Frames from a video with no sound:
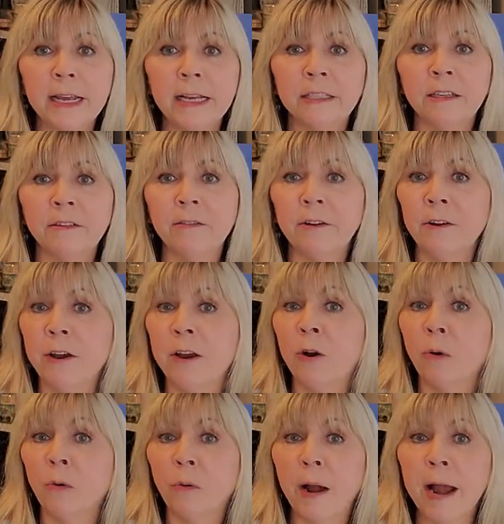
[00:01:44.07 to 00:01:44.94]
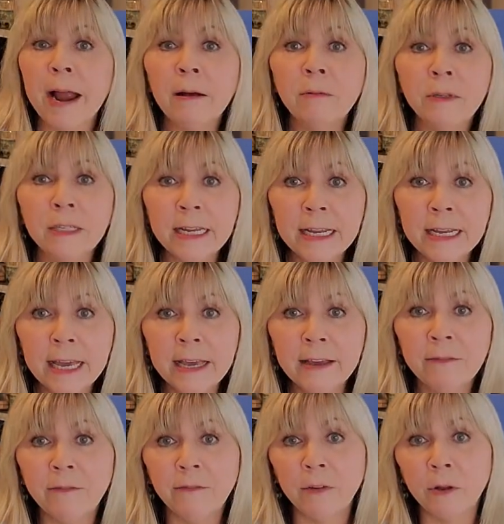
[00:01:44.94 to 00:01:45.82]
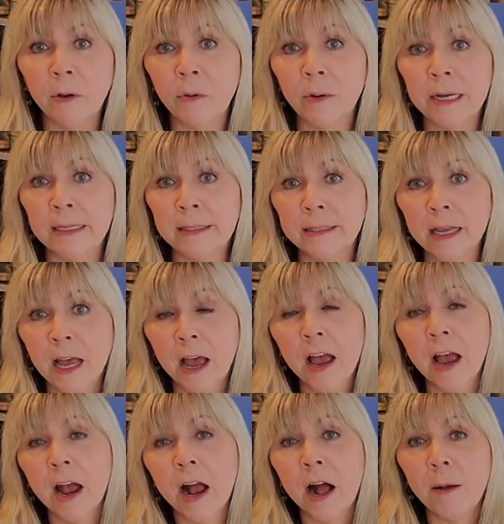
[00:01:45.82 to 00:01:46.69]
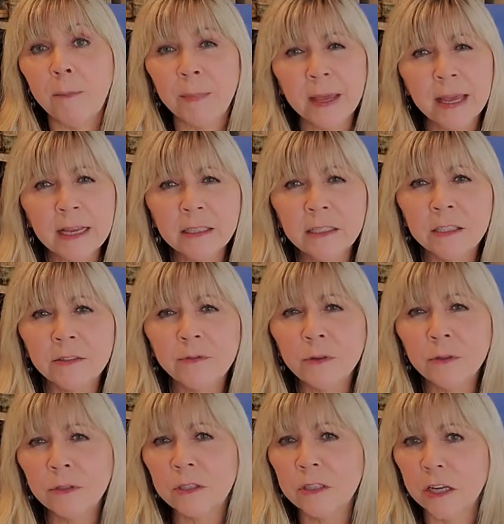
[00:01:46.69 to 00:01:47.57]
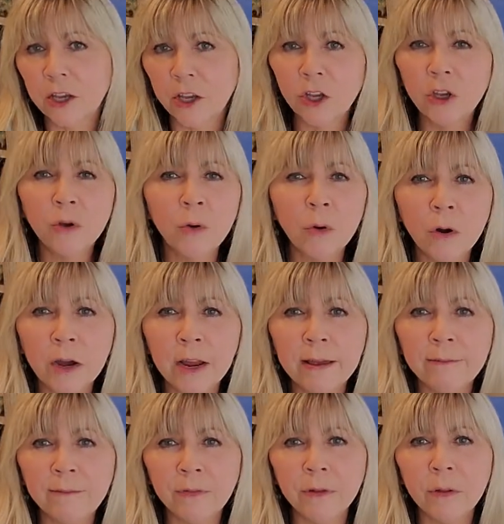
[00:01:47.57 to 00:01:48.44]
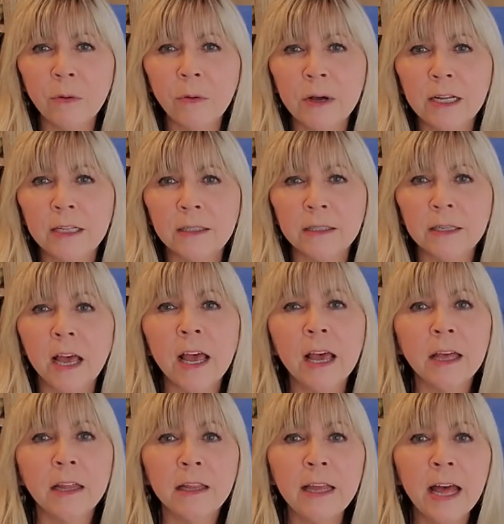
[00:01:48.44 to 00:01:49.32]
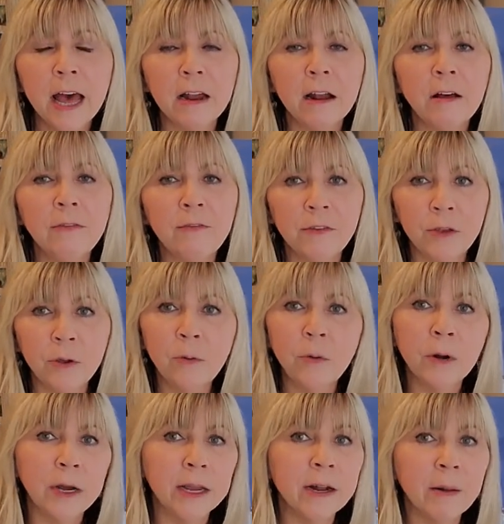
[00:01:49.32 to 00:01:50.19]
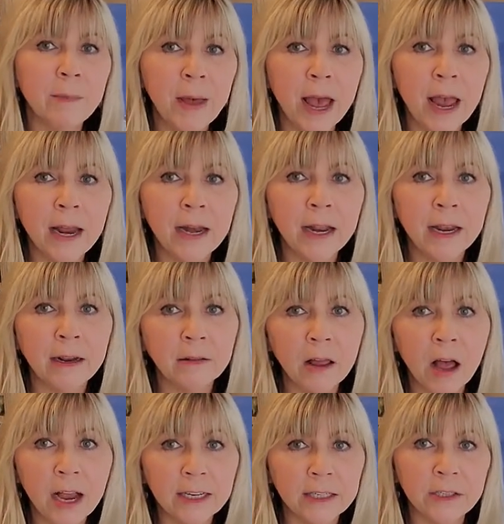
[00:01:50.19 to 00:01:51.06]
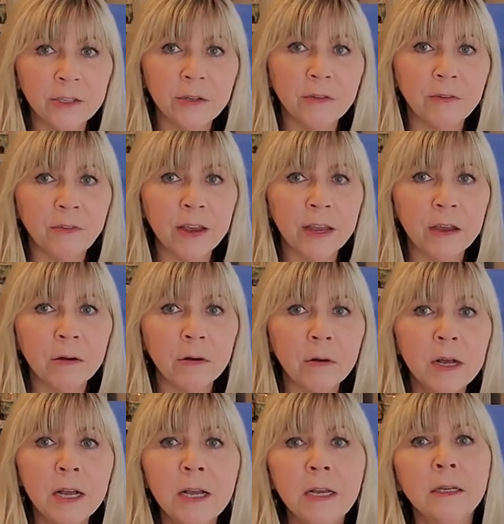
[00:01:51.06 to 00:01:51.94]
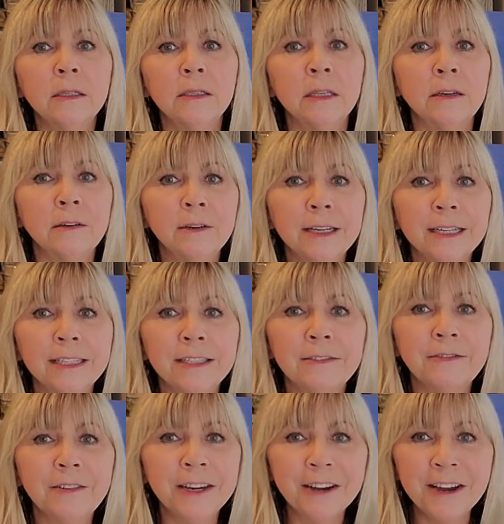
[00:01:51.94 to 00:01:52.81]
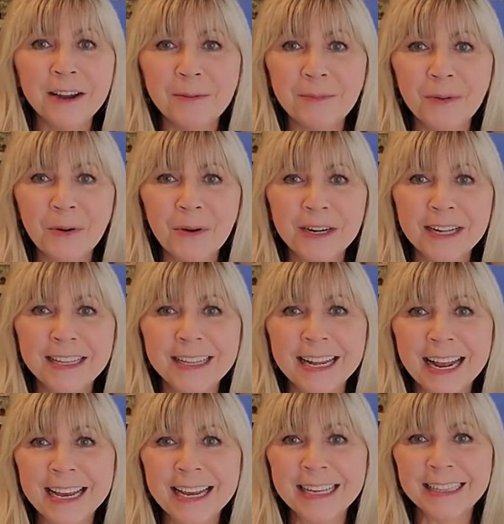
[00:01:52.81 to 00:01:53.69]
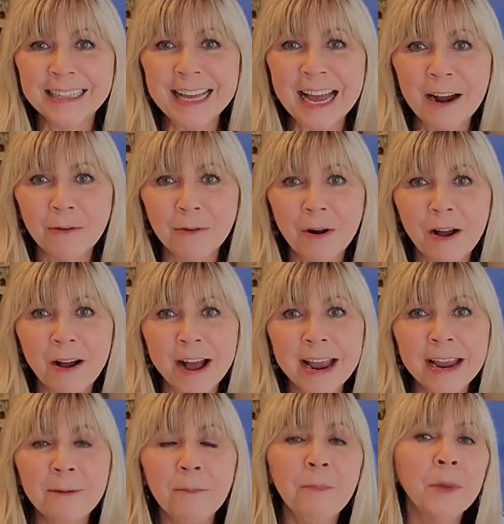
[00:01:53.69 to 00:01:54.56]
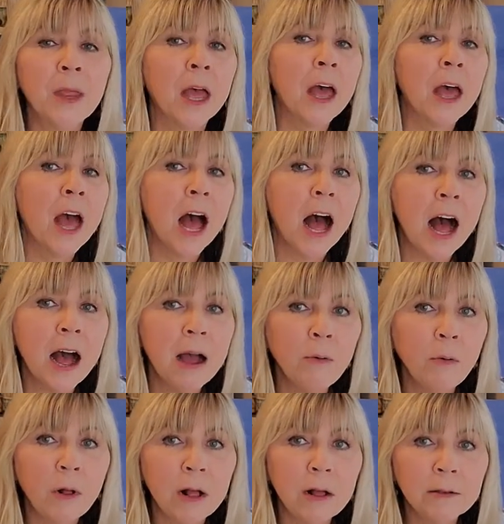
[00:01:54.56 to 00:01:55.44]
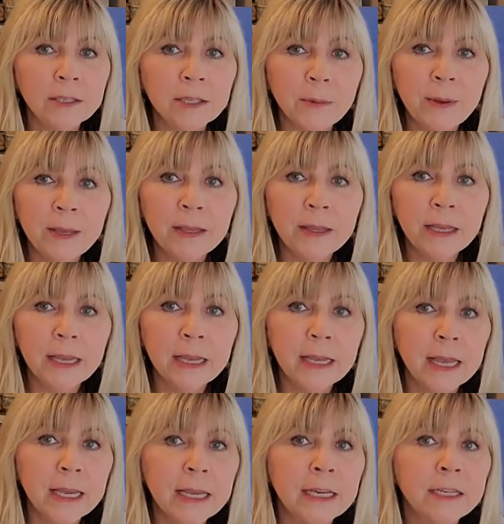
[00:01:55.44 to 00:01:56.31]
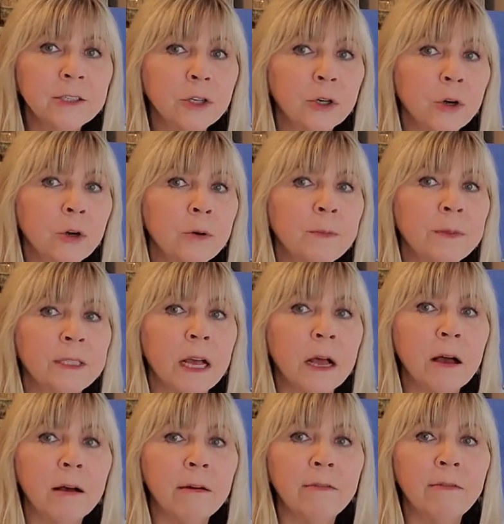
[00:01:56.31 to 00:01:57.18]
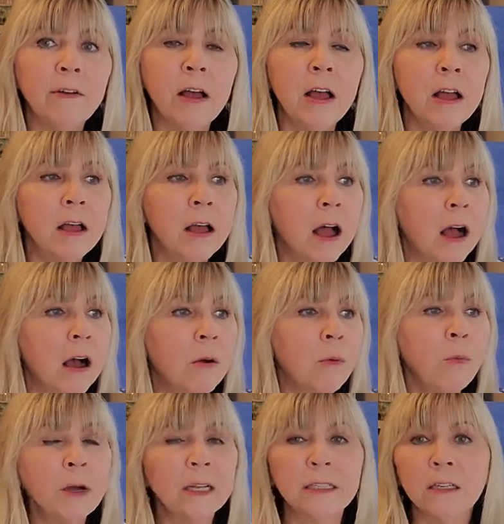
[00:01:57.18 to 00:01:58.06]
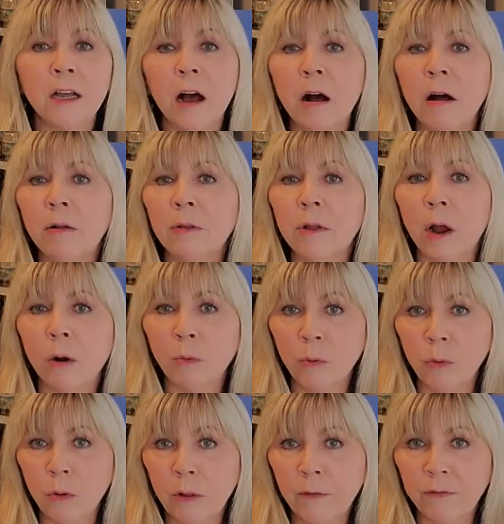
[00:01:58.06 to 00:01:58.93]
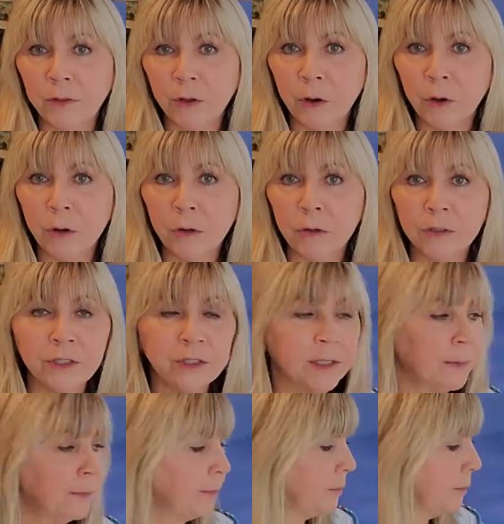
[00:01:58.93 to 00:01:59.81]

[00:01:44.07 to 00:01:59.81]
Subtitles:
It's a very grounding influence, a peaceful, secure influence that a viewer in a painting likes to feel. So it's very important that I get that right. I will also be thinking in terms of what's called a rule of thirds.